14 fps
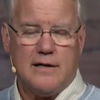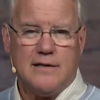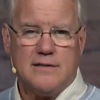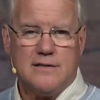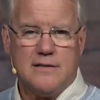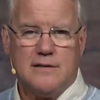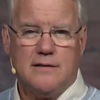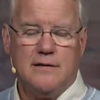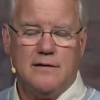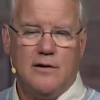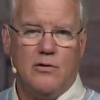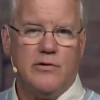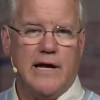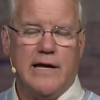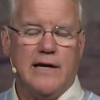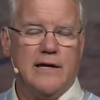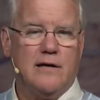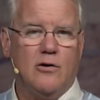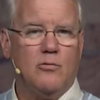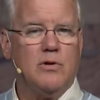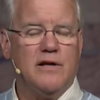And he said, "No, Danny, I
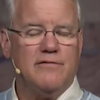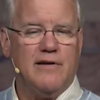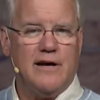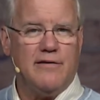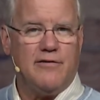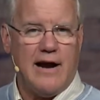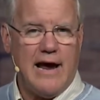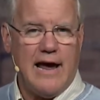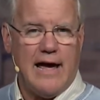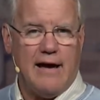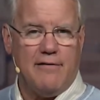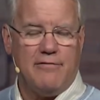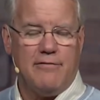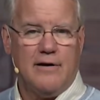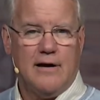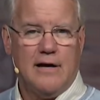don't believe I ever have."